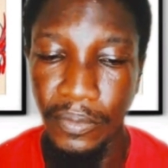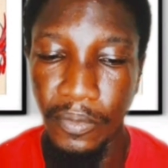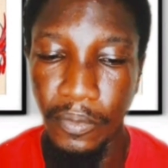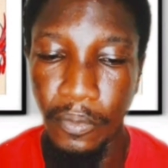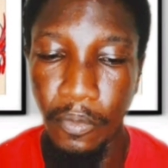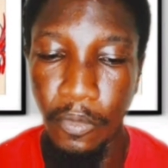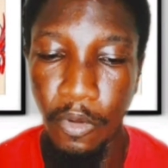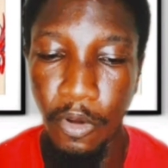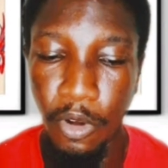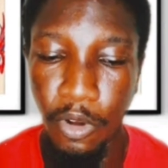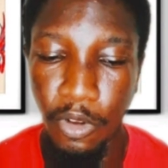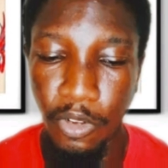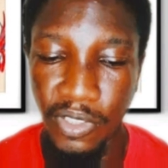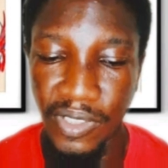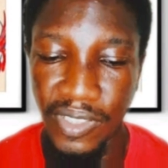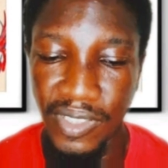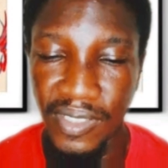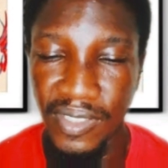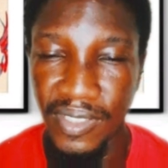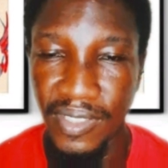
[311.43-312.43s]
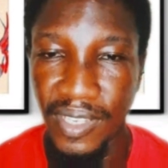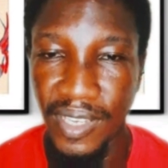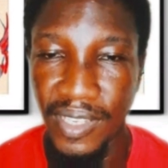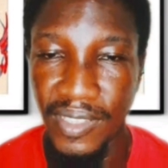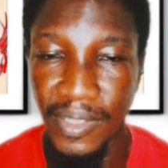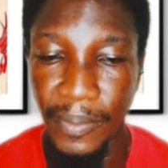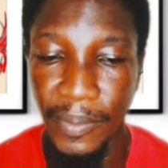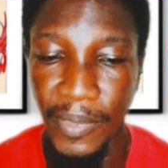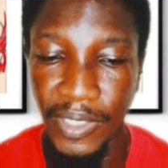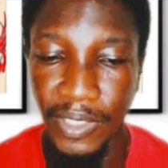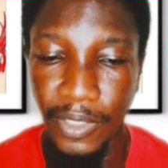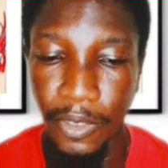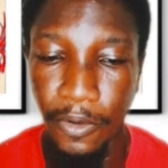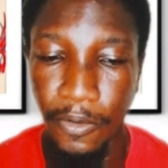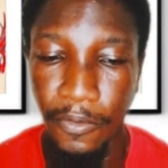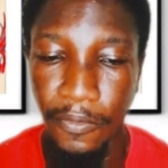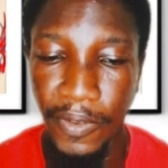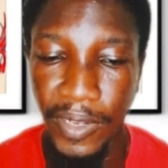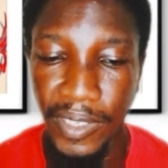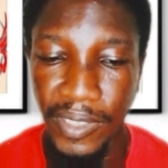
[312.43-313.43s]
more courses, as a matter
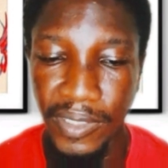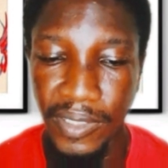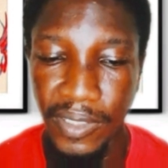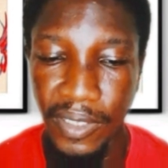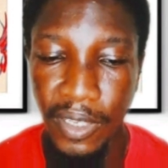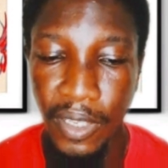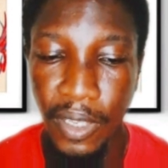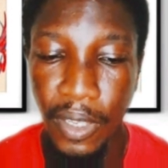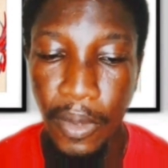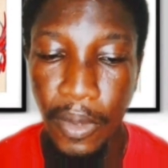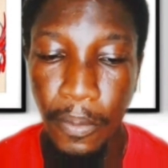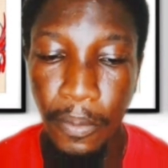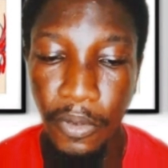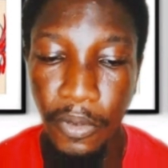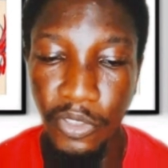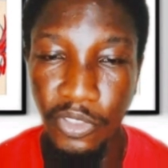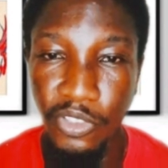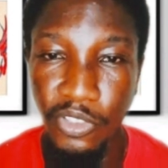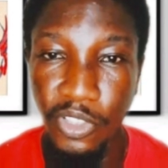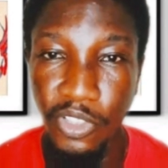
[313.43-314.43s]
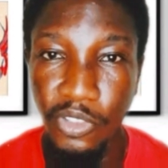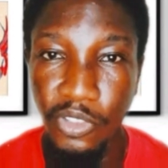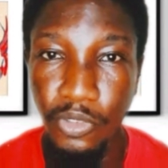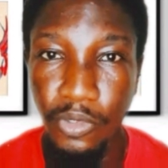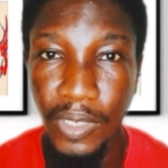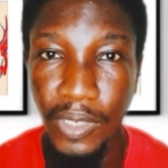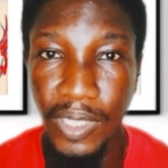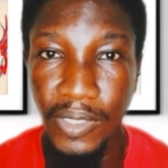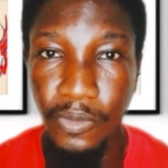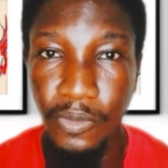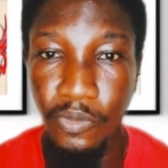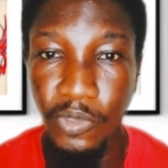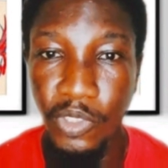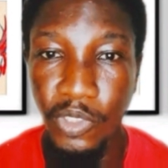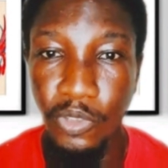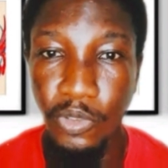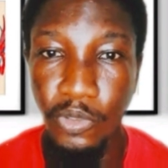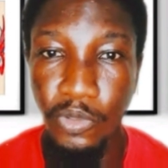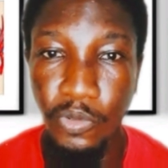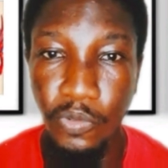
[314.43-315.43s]
of fact. But just so that we
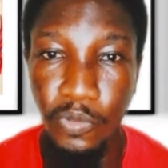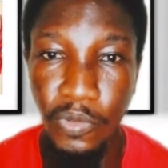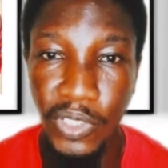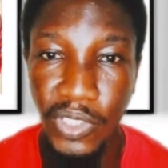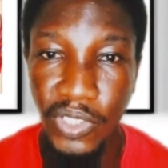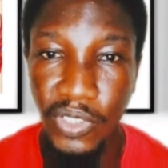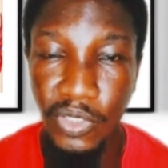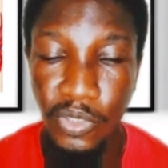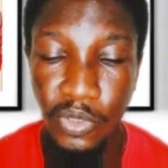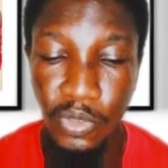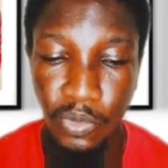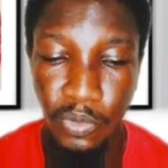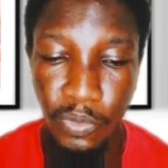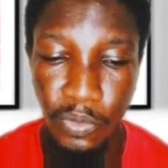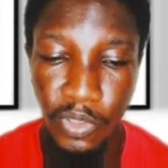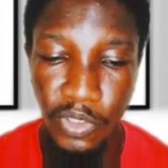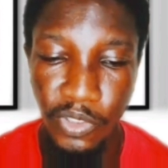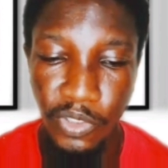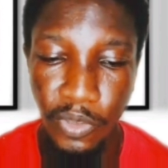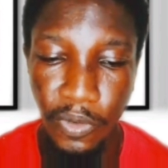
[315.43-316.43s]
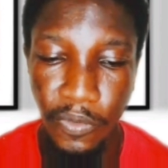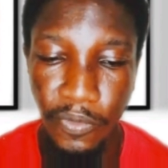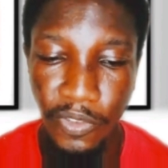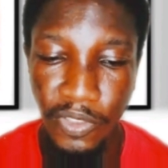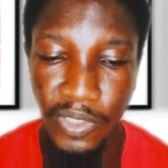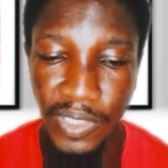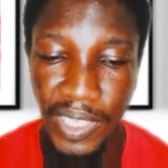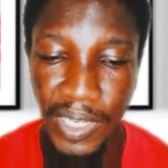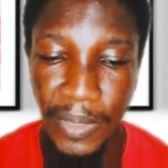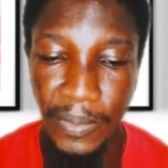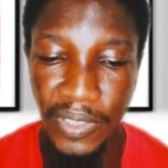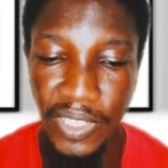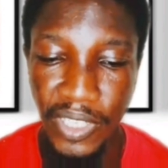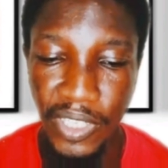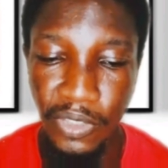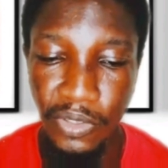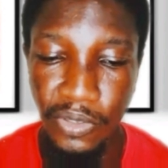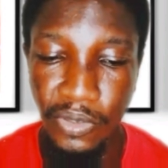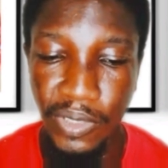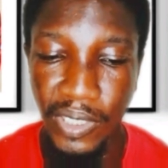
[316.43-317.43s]
don't waste too much of your time
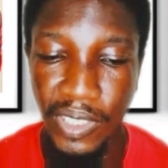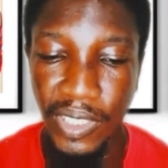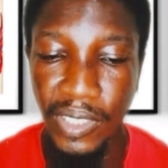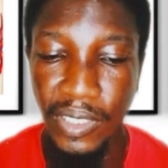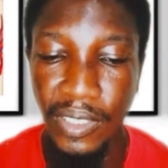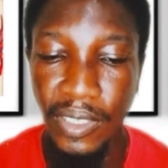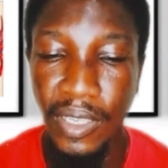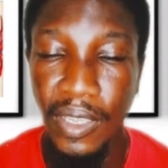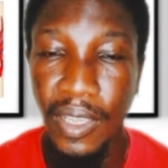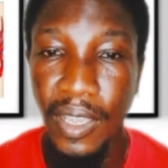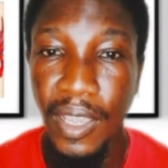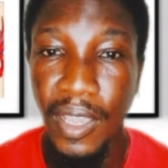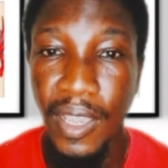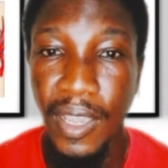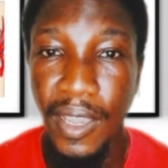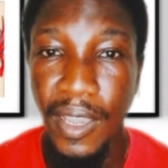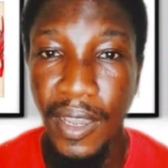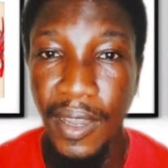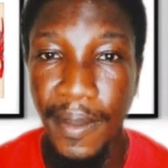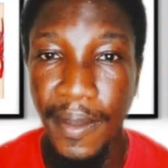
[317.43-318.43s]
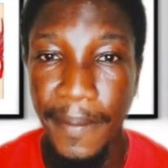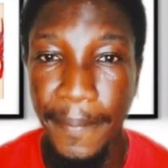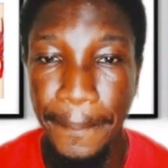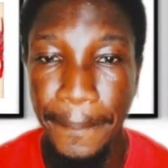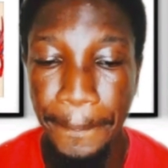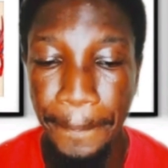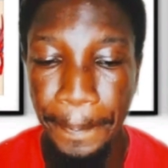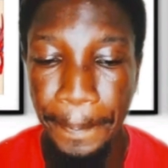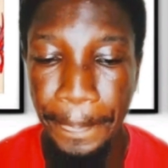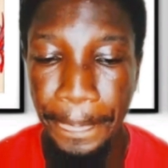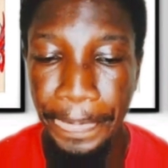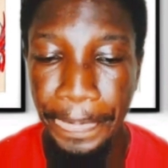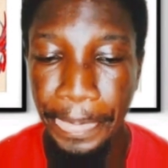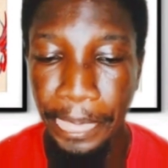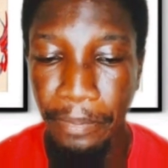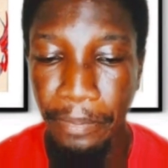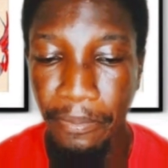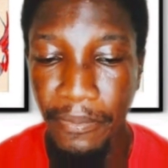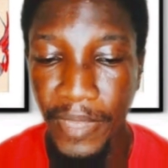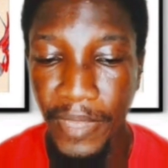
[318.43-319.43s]
here today,
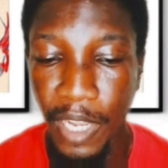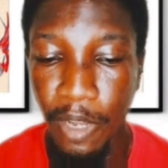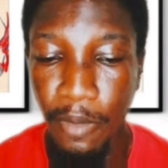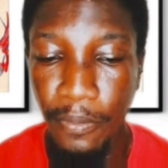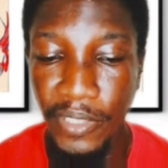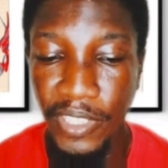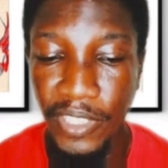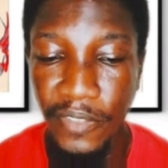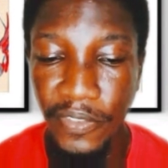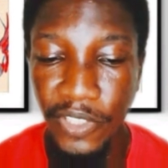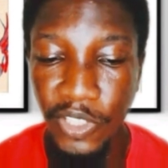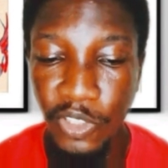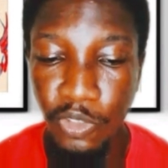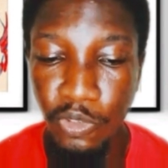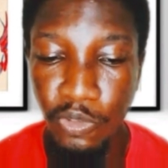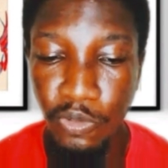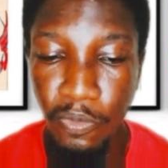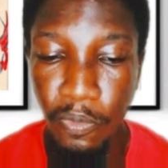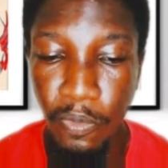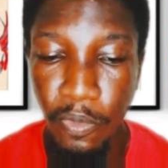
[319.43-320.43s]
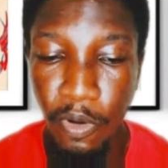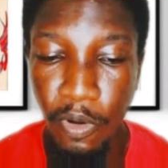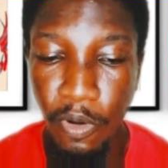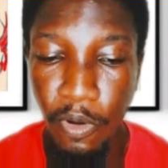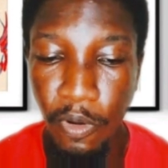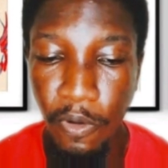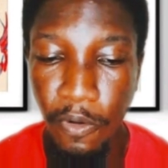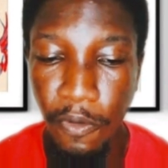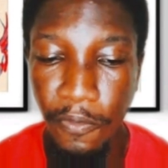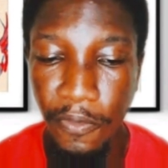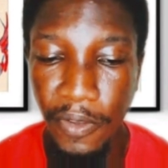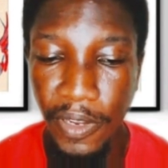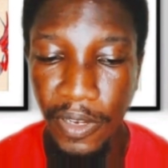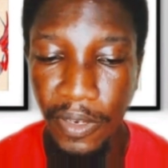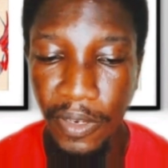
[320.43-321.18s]
I'll be giving you more of